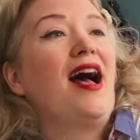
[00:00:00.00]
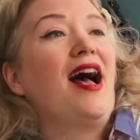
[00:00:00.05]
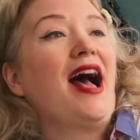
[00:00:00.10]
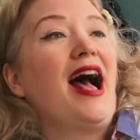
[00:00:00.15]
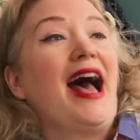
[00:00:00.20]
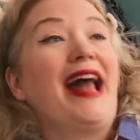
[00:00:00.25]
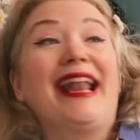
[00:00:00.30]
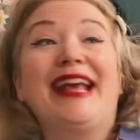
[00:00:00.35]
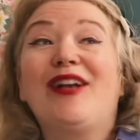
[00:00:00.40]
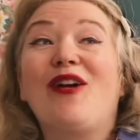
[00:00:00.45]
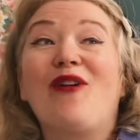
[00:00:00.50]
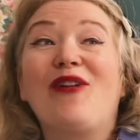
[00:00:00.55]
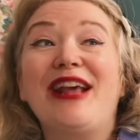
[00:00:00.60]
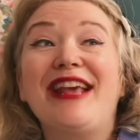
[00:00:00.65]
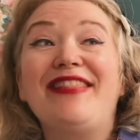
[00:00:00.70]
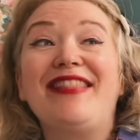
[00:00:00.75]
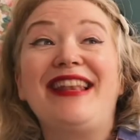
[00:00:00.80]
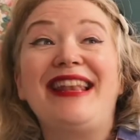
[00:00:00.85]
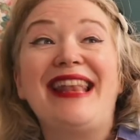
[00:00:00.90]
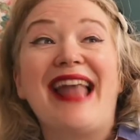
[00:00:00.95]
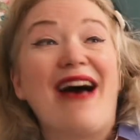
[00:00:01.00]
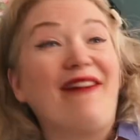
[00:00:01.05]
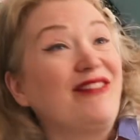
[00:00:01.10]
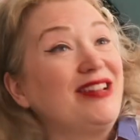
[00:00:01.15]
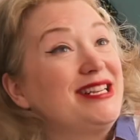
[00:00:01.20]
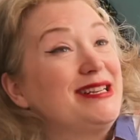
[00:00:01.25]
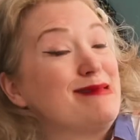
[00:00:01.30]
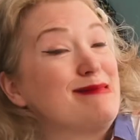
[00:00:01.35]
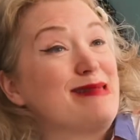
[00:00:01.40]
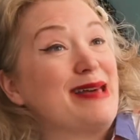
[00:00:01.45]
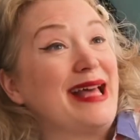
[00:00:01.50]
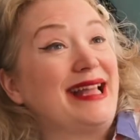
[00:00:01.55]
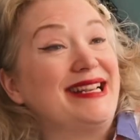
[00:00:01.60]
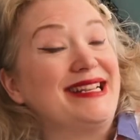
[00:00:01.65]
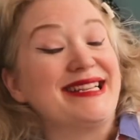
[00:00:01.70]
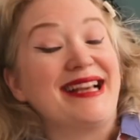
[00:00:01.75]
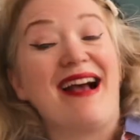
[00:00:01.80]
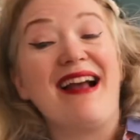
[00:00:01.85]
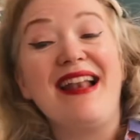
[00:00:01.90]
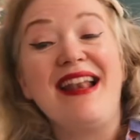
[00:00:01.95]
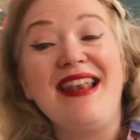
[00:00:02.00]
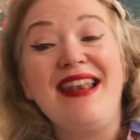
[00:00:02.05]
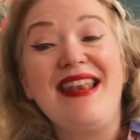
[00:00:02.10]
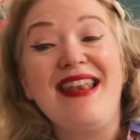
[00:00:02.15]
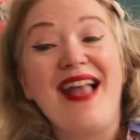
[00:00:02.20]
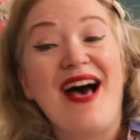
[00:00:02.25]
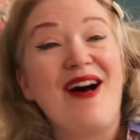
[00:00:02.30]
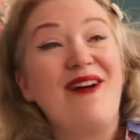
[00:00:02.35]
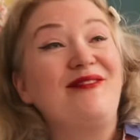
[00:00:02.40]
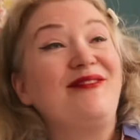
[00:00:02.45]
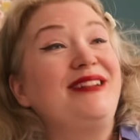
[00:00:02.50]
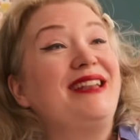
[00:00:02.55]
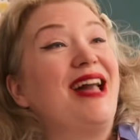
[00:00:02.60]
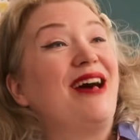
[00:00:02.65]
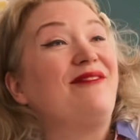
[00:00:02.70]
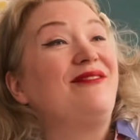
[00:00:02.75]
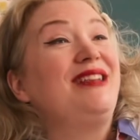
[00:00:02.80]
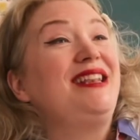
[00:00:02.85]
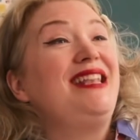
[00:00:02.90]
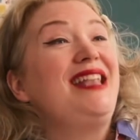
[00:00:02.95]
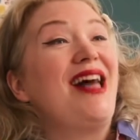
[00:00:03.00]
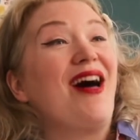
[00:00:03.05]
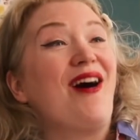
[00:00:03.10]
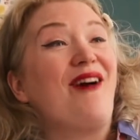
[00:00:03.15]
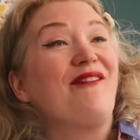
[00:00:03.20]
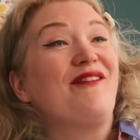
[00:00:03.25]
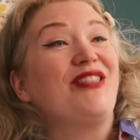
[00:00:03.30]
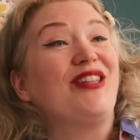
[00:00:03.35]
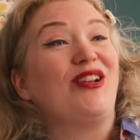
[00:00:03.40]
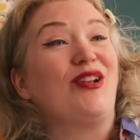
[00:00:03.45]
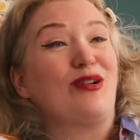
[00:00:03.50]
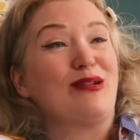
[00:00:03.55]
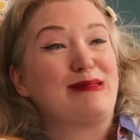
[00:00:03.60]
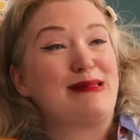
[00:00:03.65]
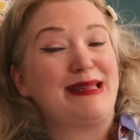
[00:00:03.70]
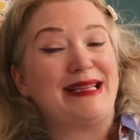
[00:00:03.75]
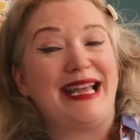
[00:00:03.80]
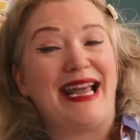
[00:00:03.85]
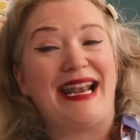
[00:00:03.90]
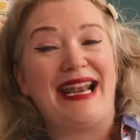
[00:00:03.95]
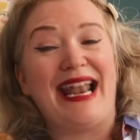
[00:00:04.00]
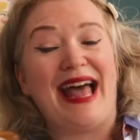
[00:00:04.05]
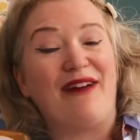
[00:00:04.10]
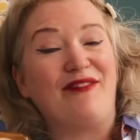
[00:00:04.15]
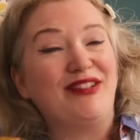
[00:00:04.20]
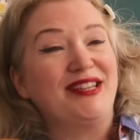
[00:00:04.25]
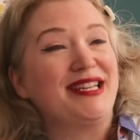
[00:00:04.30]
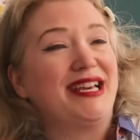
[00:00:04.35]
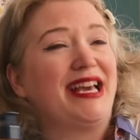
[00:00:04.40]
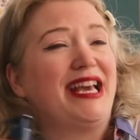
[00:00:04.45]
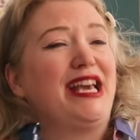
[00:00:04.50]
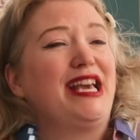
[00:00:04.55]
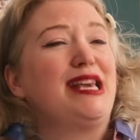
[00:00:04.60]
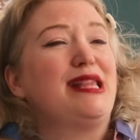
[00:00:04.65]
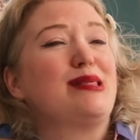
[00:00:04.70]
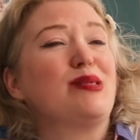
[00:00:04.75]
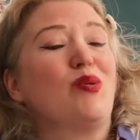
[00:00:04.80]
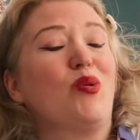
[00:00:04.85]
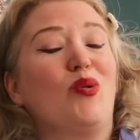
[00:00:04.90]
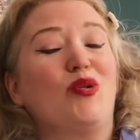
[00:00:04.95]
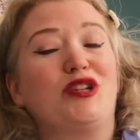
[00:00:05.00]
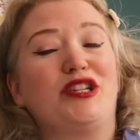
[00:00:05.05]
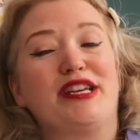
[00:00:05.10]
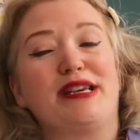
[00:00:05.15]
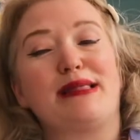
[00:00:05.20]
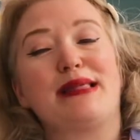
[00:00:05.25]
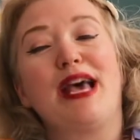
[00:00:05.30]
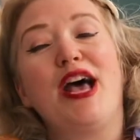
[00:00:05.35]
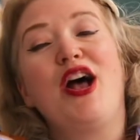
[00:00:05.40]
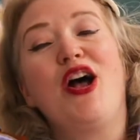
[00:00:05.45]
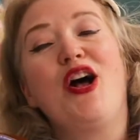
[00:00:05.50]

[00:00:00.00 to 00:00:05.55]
And I got it in the lavender scent. I love the L'Occitane lavender. It is gorgeous.